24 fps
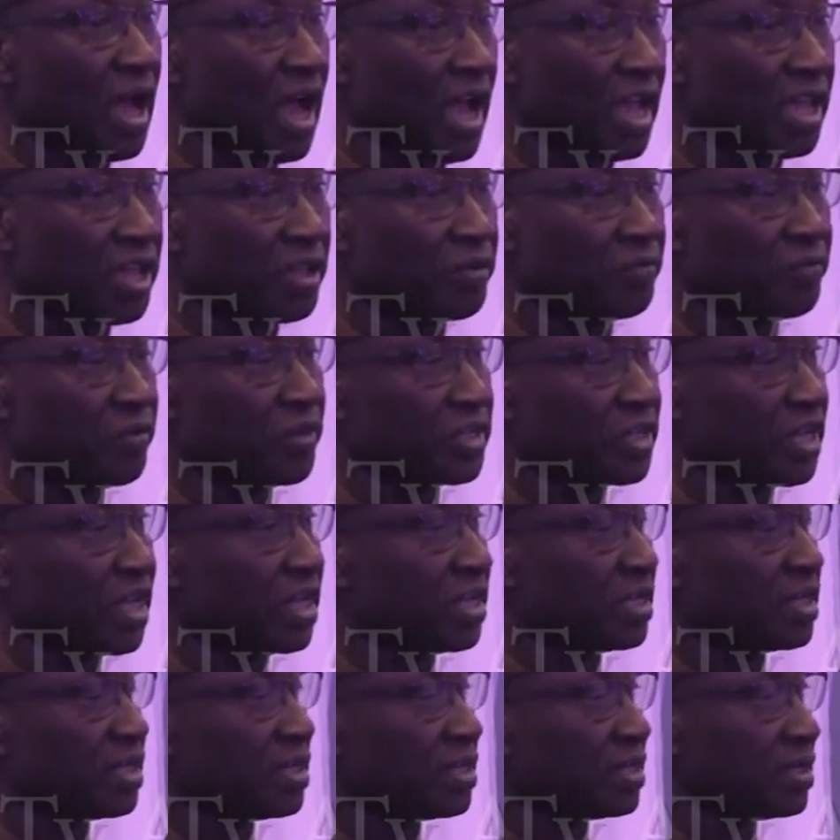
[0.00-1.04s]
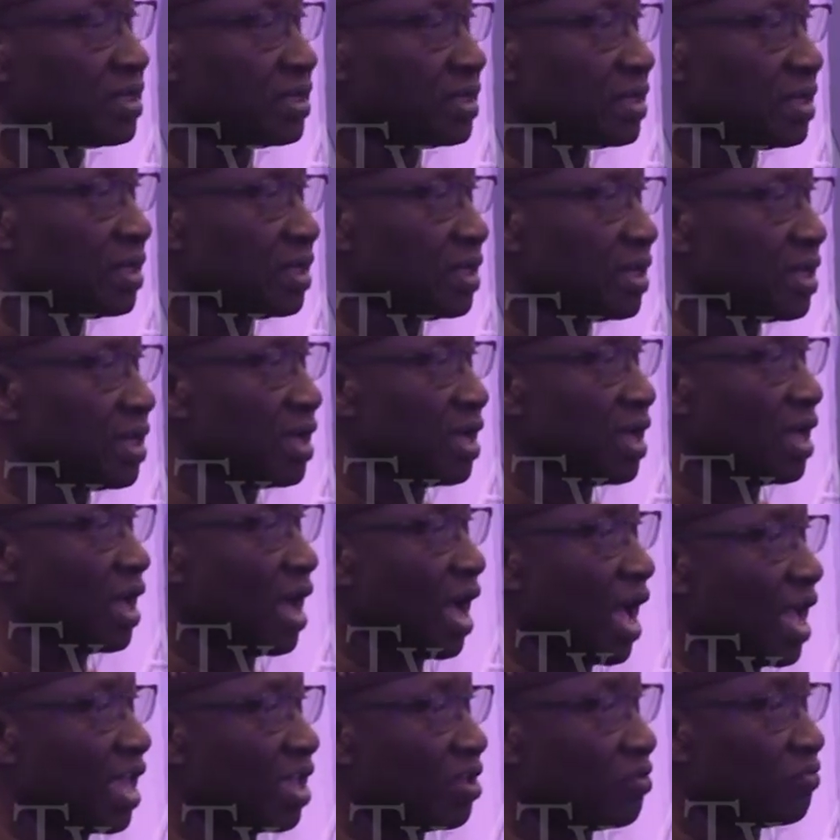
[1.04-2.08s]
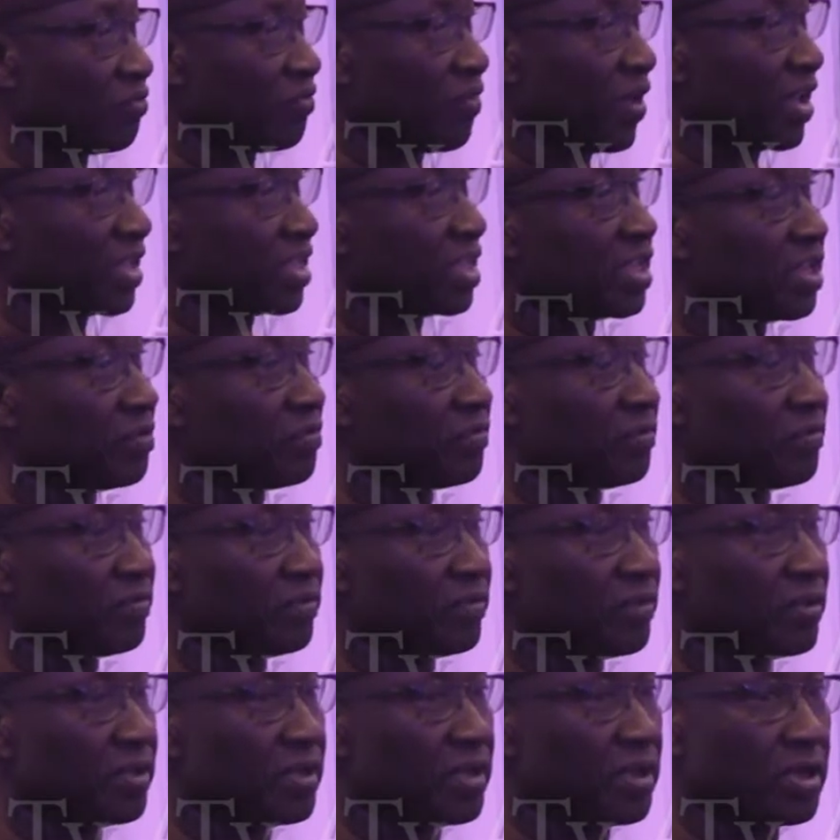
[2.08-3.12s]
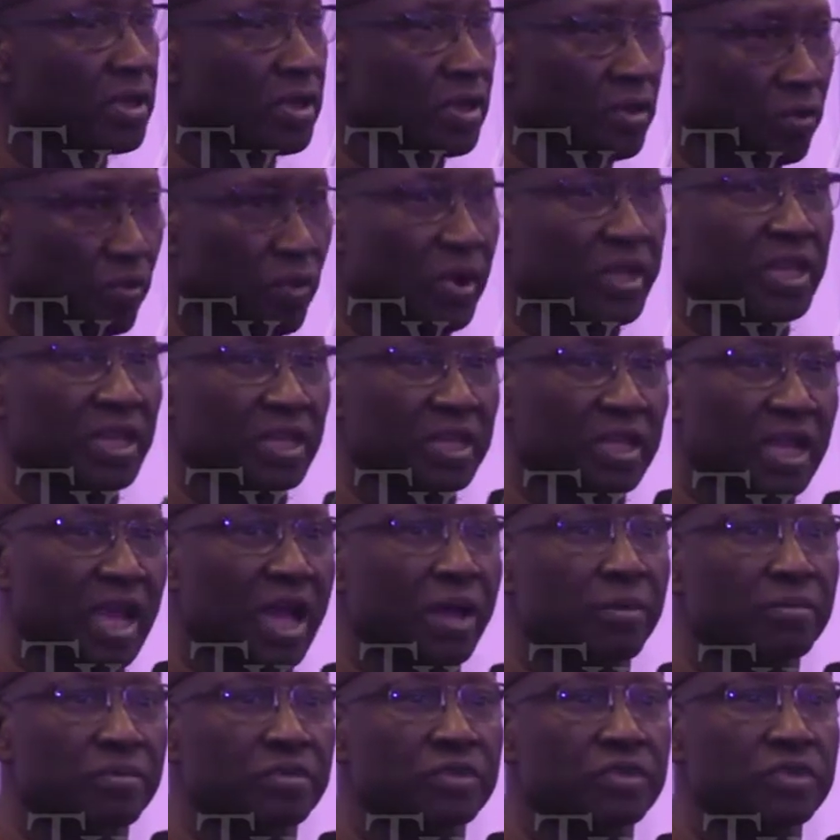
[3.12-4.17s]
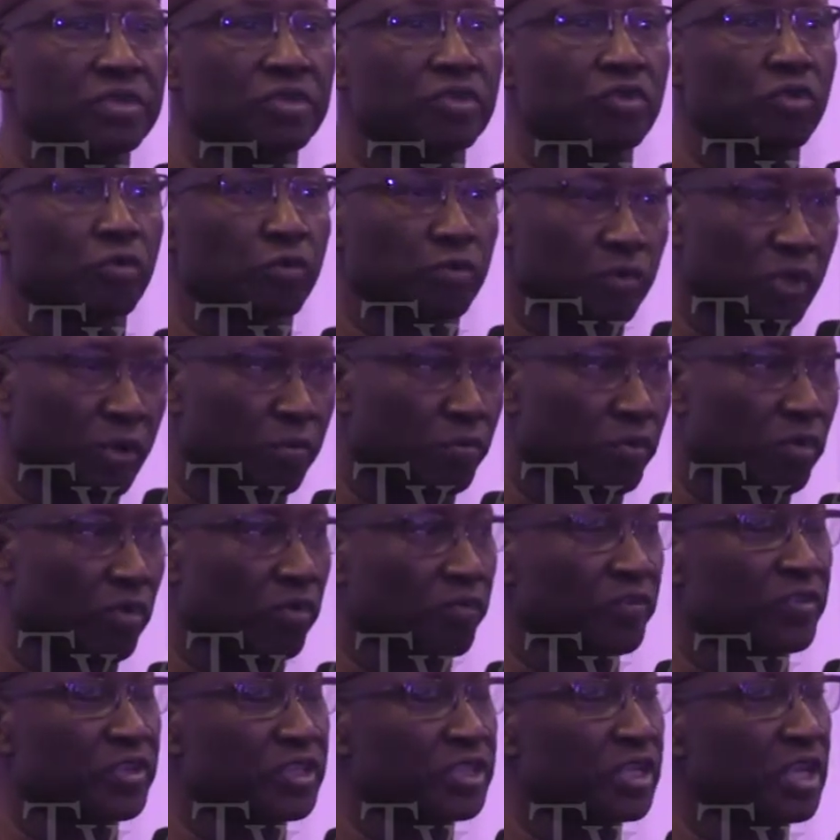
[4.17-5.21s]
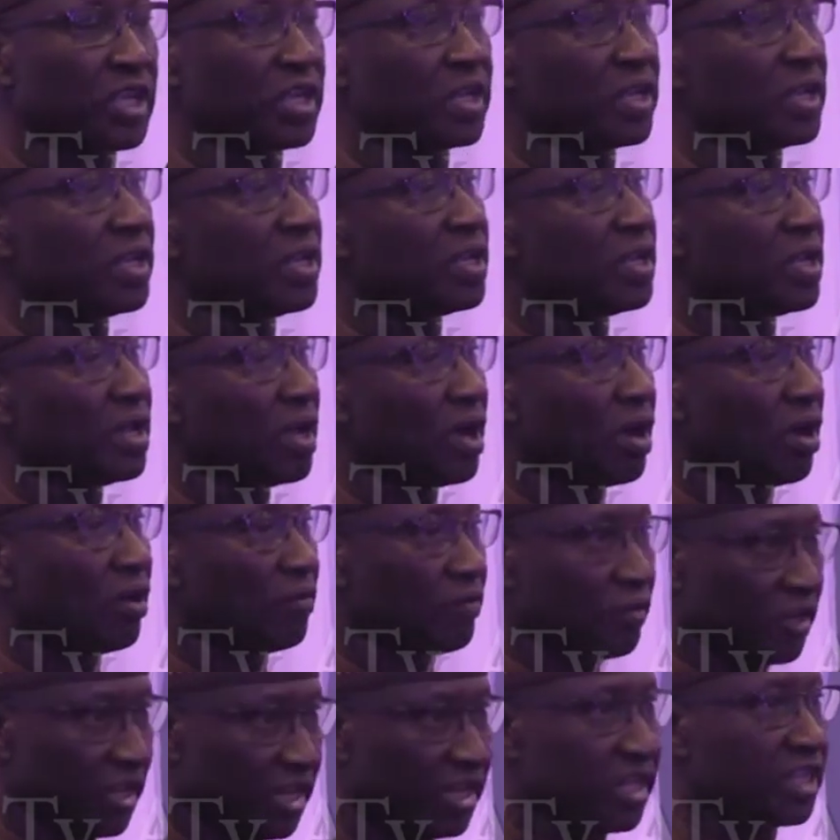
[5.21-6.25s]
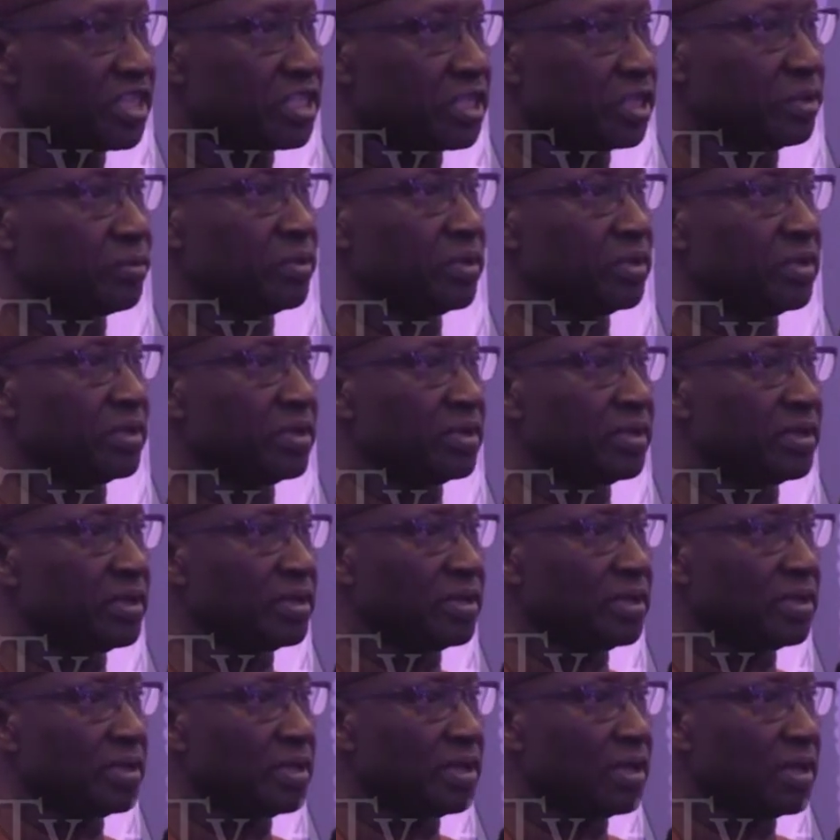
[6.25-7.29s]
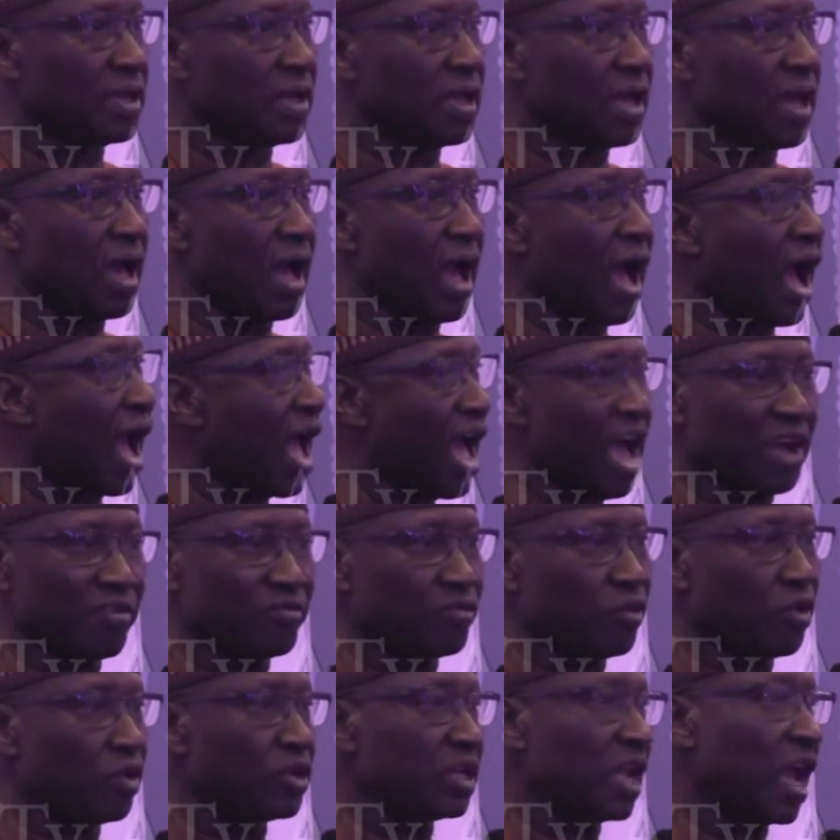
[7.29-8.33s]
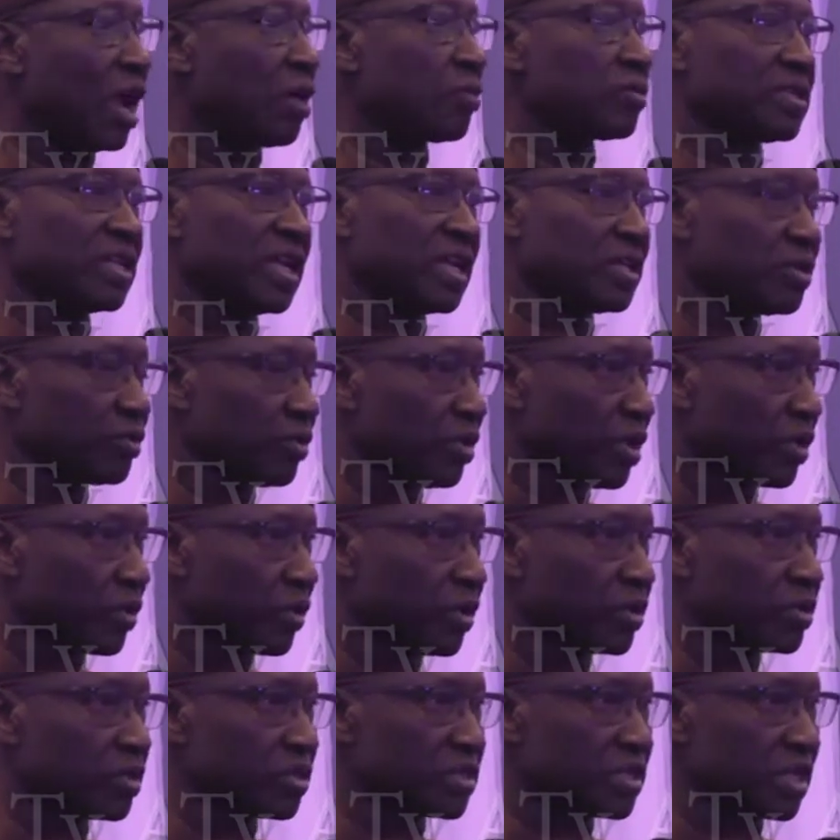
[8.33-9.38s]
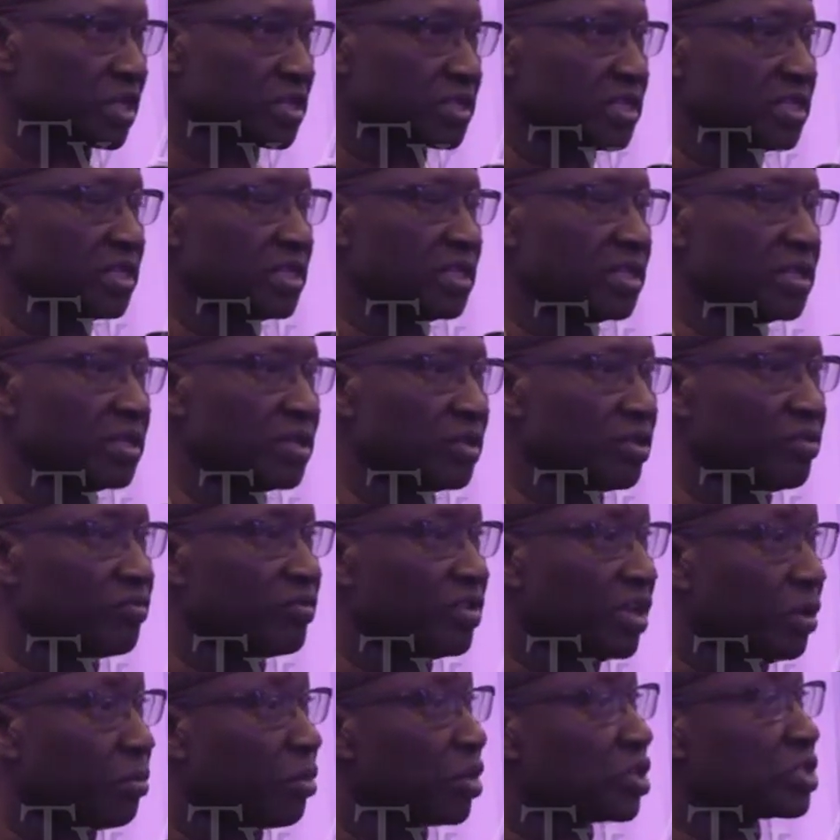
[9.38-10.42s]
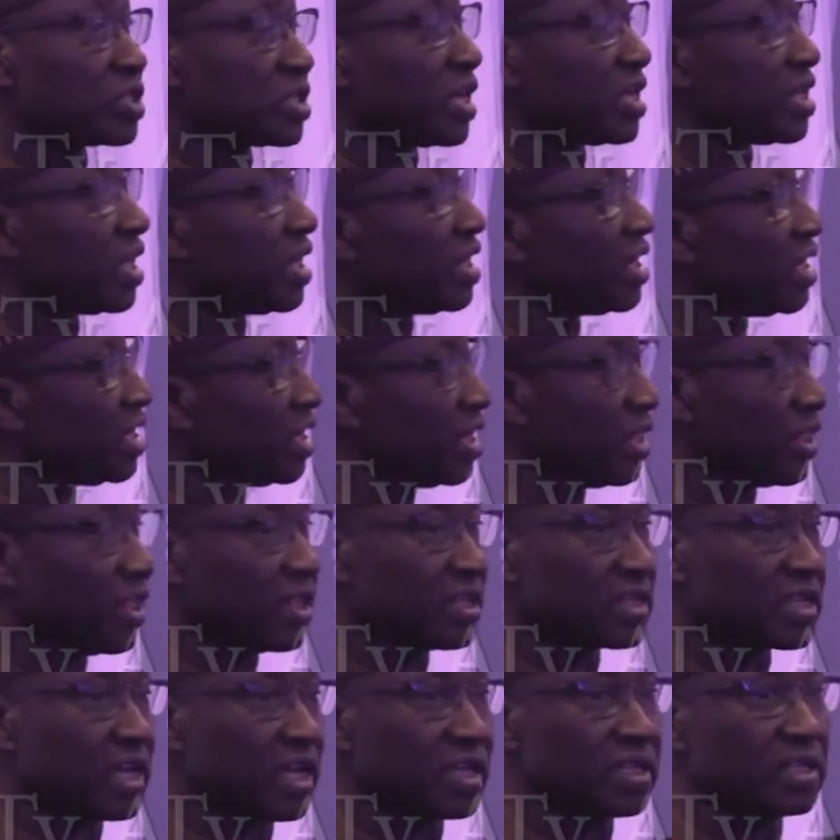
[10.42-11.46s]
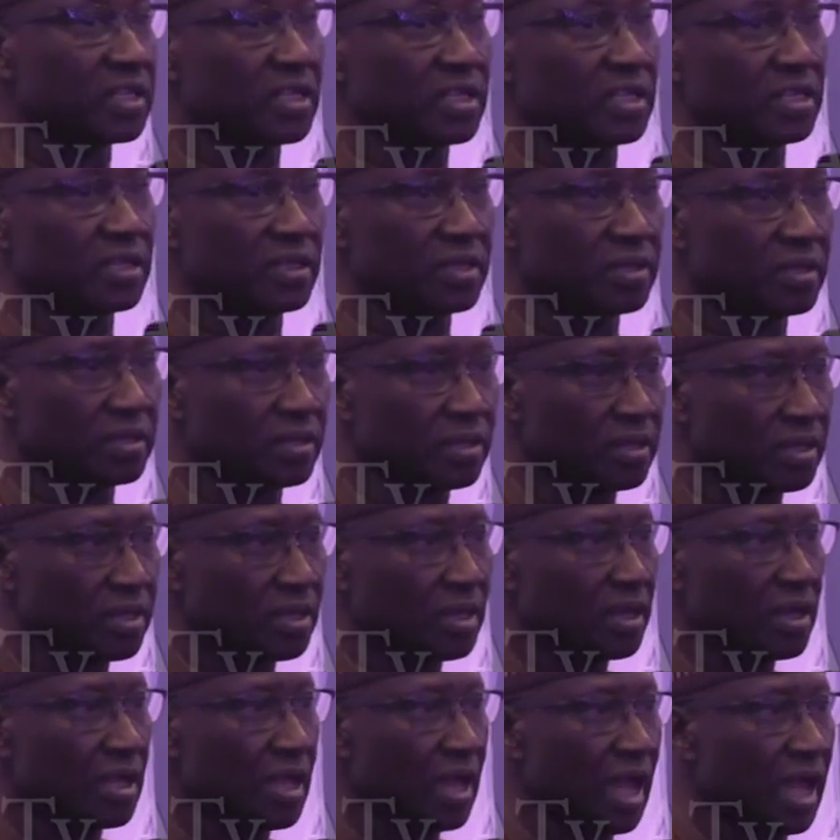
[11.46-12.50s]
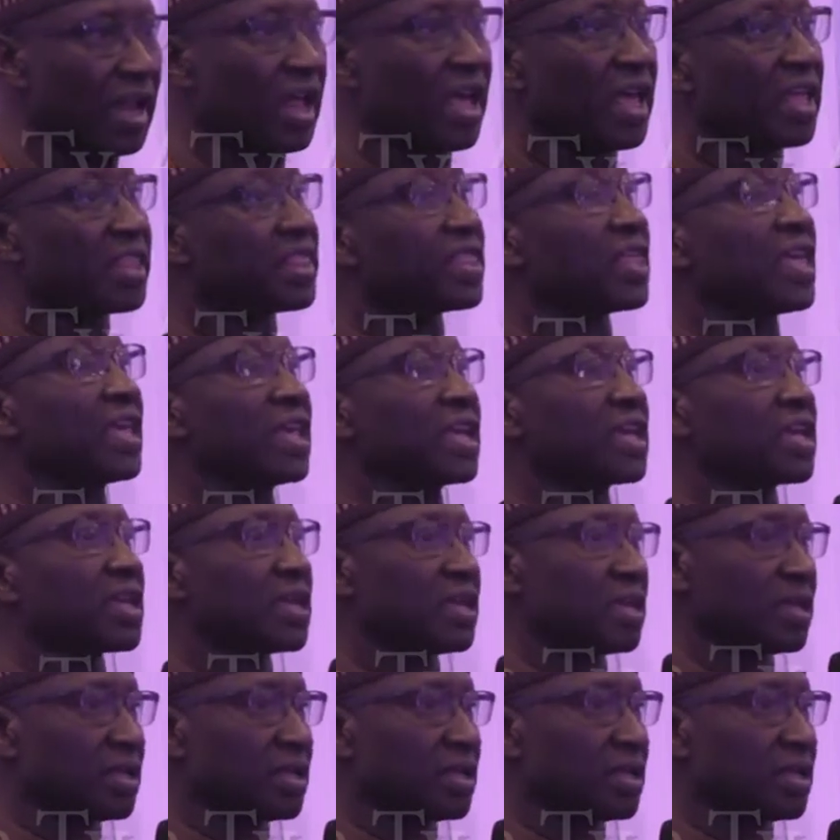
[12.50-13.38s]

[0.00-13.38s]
are efficient, are effective when it comes to the provision of leadership. I have no doubt that you are going to succeed. You've demonstrated it in this country. And I think